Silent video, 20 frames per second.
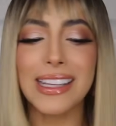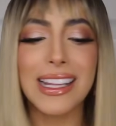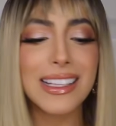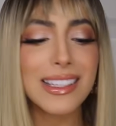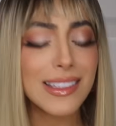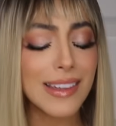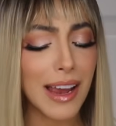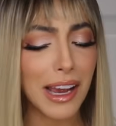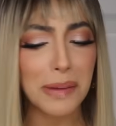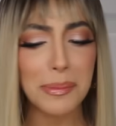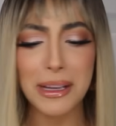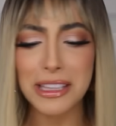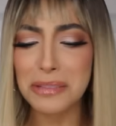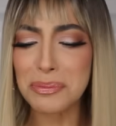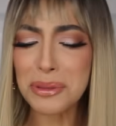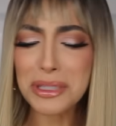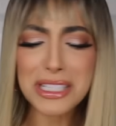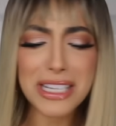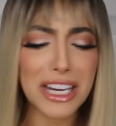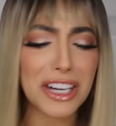Let's talk about the
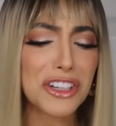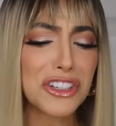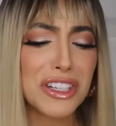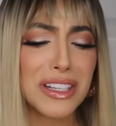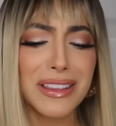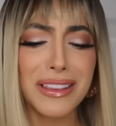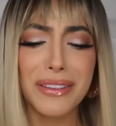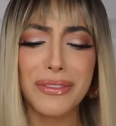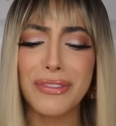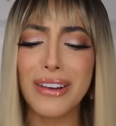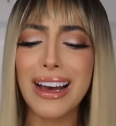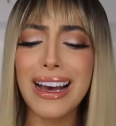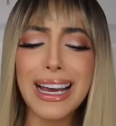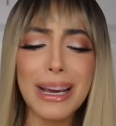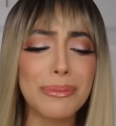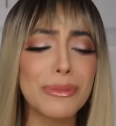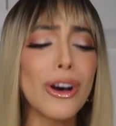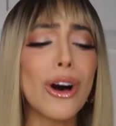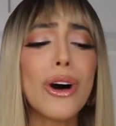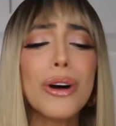production, the
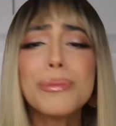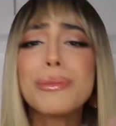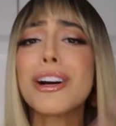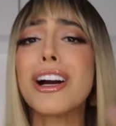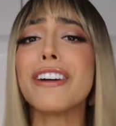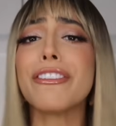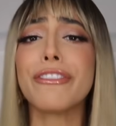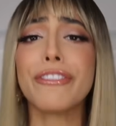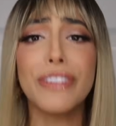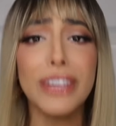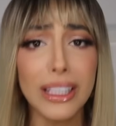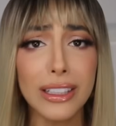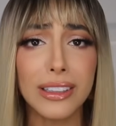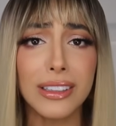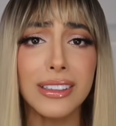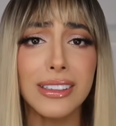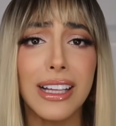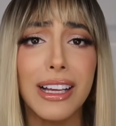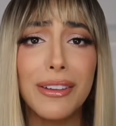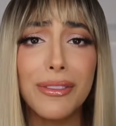vibe, the overall
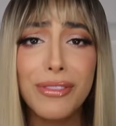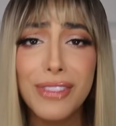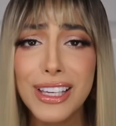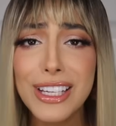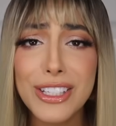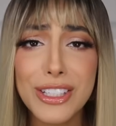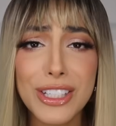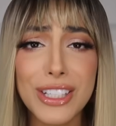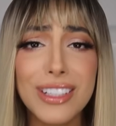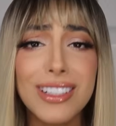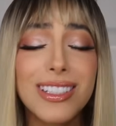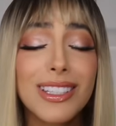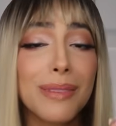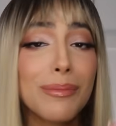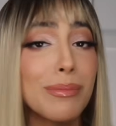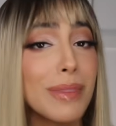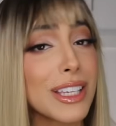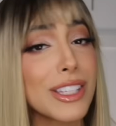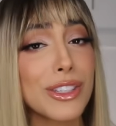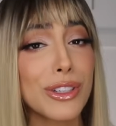feel of this year's
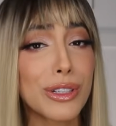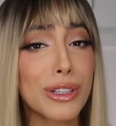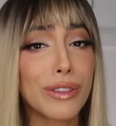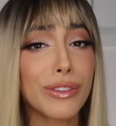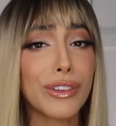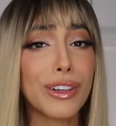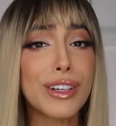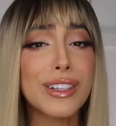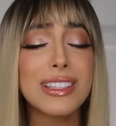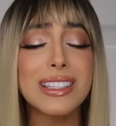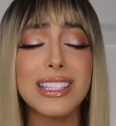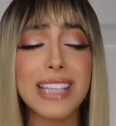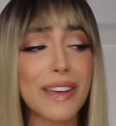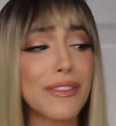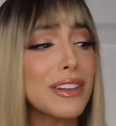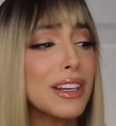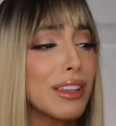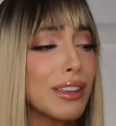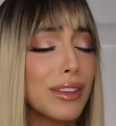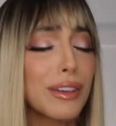Miss Universe
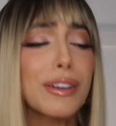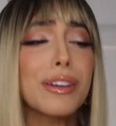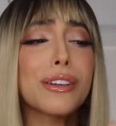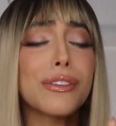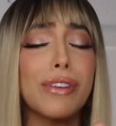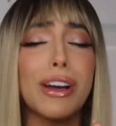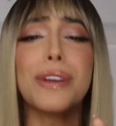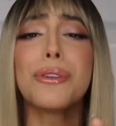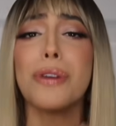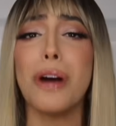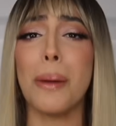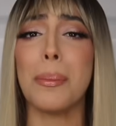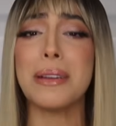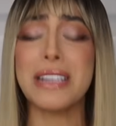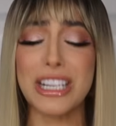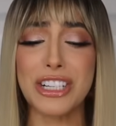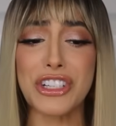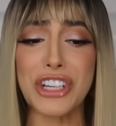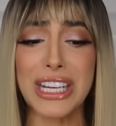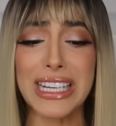73rd final
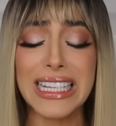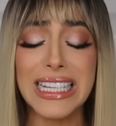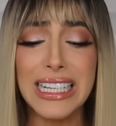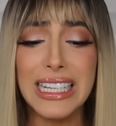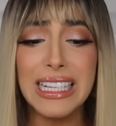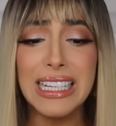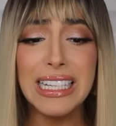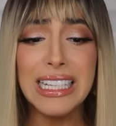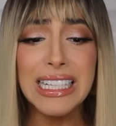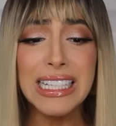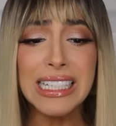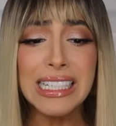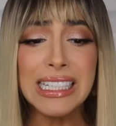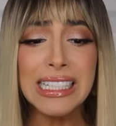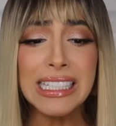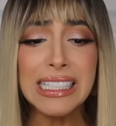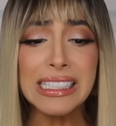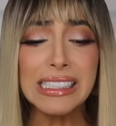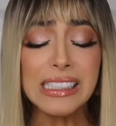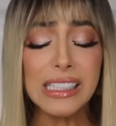competition.
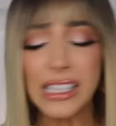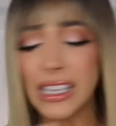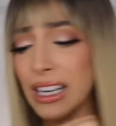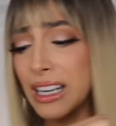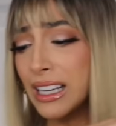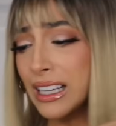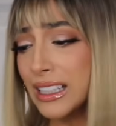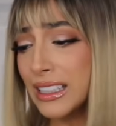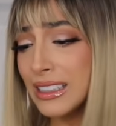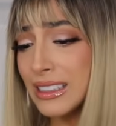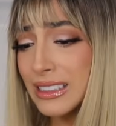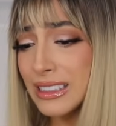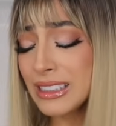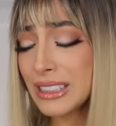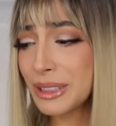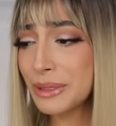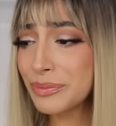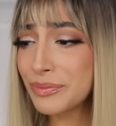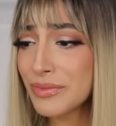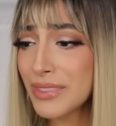
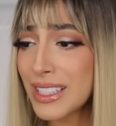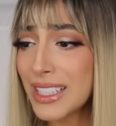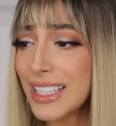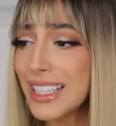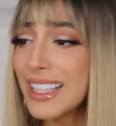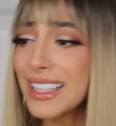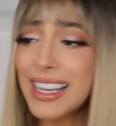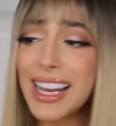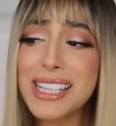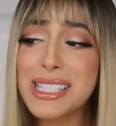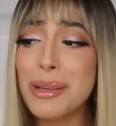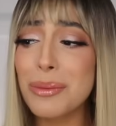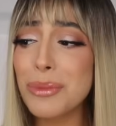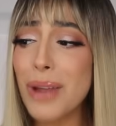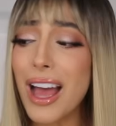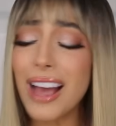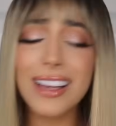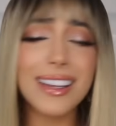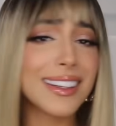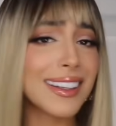Guys, I'm
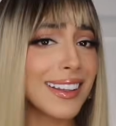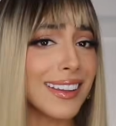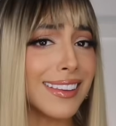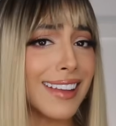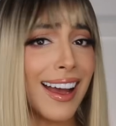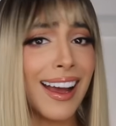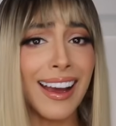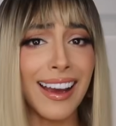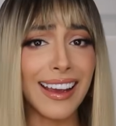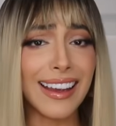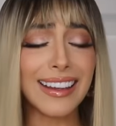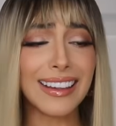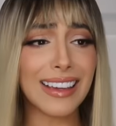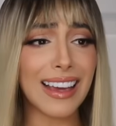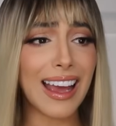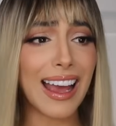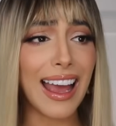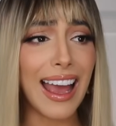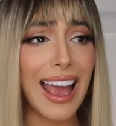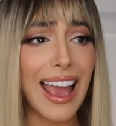not gonna lie.
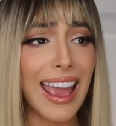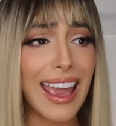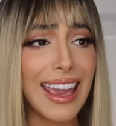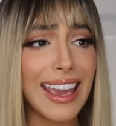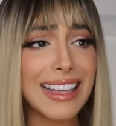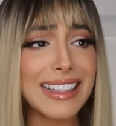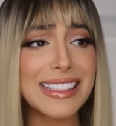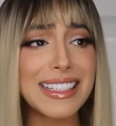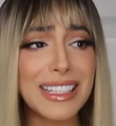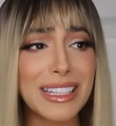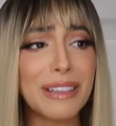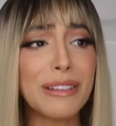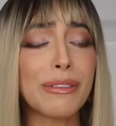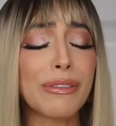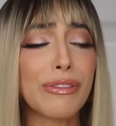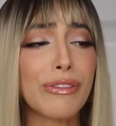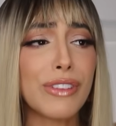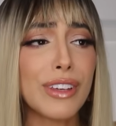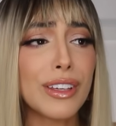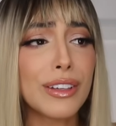It didn't
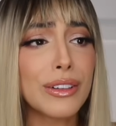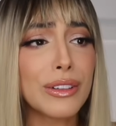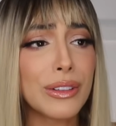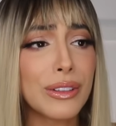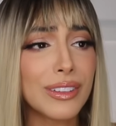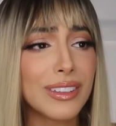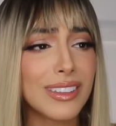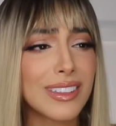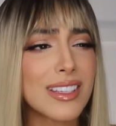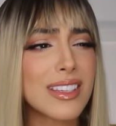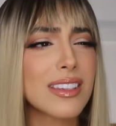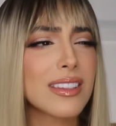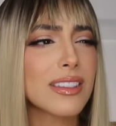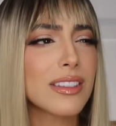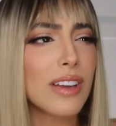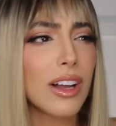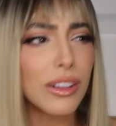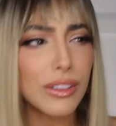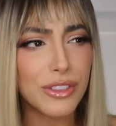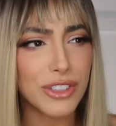feel
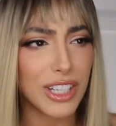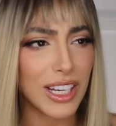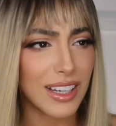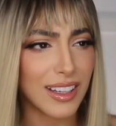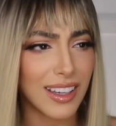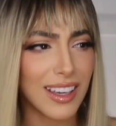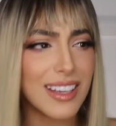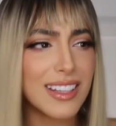nostalgic.